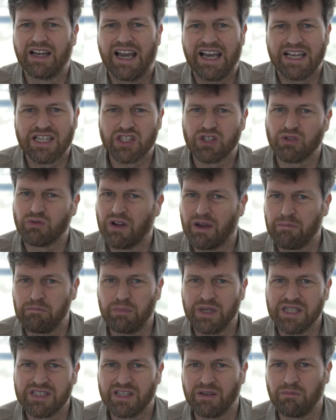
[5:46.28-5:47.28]
extra
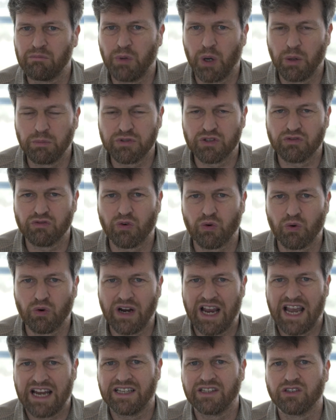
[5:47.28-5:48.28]
bits and bobs
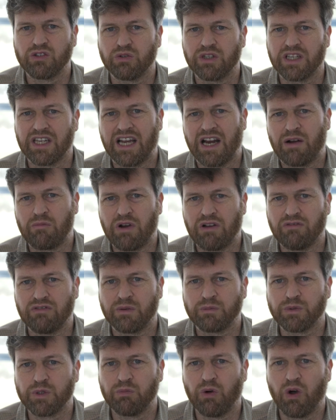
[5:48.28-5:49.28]
for adding to the camera
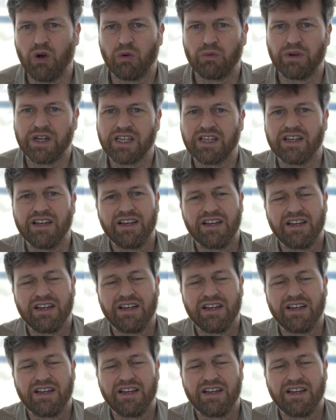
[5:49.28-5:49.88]
from SmallRig